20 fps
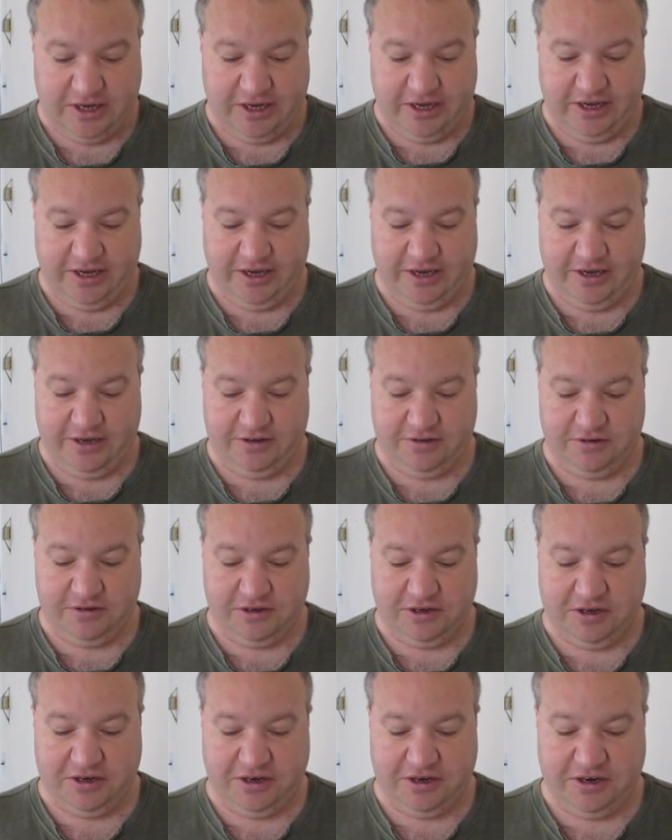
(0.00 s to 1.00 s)
And
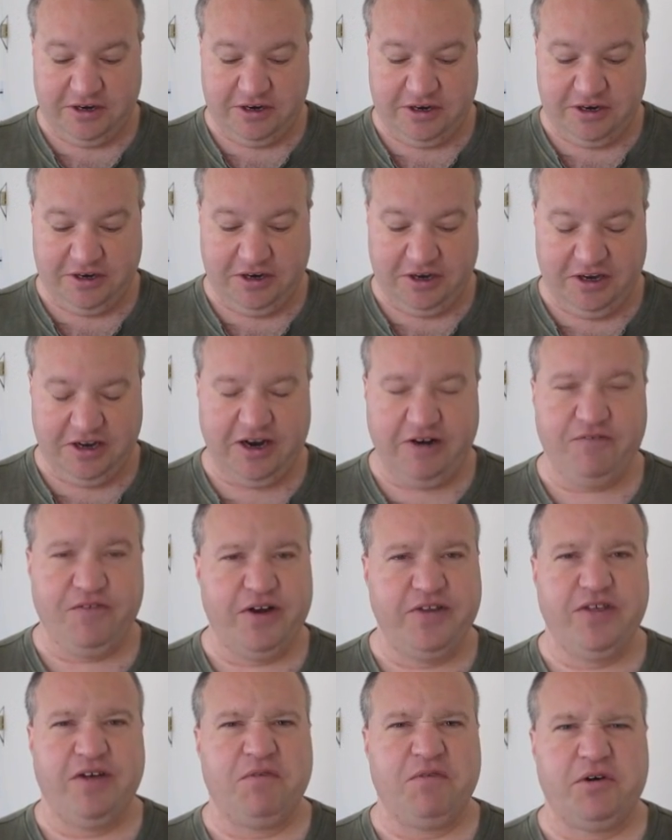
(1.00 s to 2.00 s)
I
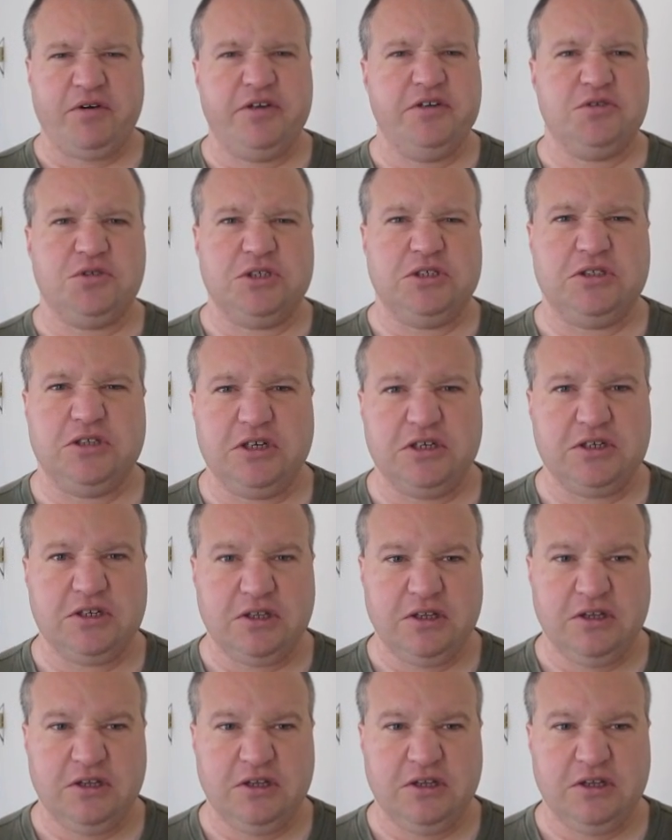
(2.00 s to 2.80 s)
find that very interesting.